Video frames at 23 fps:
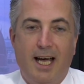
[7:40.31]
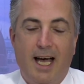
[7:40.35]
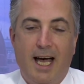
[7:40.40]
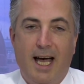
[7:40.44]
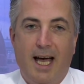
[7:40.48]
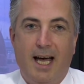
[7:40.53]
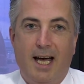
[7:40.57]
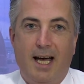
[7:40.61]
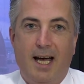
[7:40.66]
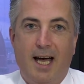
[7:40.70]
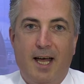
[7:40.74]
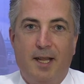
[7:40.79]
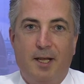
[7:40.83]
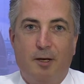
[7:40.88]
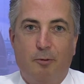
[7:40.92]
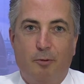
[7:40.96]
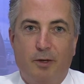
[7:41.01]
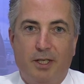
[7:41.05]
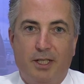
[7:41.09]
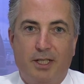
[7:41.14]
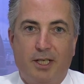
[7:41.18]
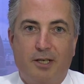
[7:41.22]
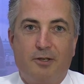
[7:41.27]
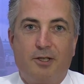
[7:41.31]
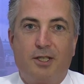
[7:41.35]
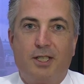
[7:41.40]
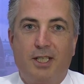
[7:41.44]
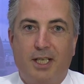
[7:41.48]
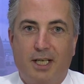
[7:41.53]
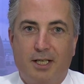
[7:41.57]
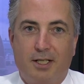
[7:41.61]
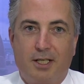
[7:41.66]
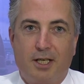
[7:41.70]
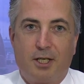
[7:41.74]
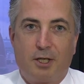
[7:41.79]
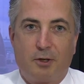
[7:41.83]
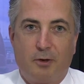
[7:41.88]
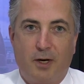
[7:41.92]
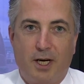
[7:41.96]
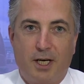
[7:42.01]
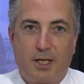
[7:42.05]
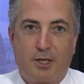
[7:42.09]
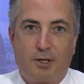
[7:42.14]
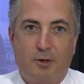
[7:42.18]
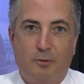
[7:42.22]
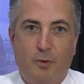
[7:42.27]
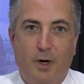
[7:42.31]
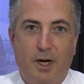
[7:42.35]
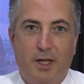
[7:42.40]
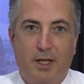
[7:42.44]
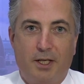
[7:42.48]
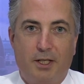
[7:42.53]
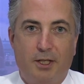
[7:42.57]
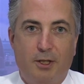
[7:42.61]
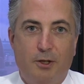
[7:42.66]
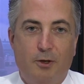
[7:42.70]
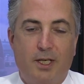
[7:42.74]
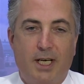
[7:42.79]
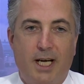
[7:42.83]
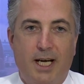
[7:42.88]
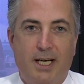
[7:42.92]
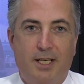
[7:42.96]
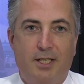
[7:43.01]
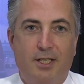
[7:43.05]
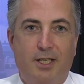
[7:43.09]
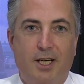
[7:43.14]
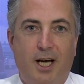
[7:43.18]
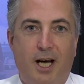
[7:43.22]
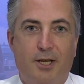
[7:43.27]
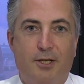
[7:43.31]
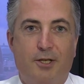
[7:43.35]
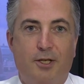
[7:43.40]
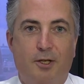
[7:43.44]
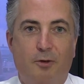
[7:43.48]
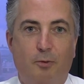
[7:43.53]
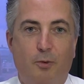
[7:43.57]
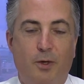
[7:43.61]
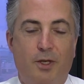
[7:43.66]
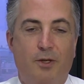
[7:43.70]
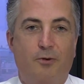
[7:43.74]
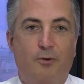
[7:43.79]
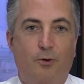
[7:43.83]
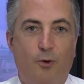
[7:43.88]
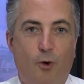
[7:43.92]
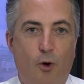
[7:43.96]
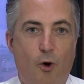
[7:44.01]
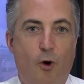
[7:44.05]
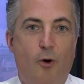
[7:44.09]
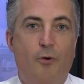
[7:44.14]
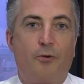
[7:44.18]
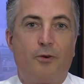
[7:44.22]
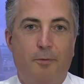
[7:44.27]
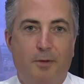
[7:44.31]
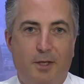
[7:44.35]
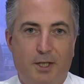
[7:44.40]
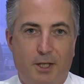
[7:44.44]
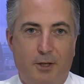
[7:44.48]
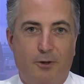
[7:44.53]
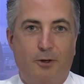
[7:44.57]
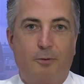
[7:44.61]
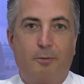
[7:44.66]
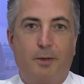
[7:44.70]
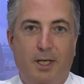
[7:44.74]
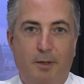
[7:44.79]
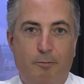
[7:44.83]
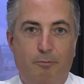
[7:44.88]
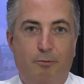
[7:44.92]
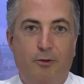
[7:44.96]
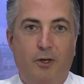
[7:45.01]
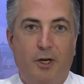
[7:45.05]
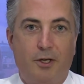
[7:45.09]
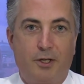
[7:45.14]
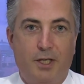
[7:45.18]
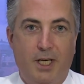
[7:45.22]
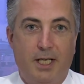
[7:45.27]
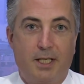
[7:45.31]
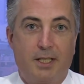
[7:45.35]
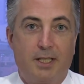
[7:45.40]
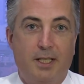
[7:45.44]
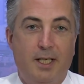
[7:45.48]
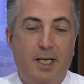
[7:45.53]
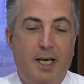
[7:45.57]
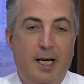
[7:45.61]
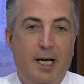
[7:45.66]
and that we don't see a situation where the UK starts to withdraw from the European project.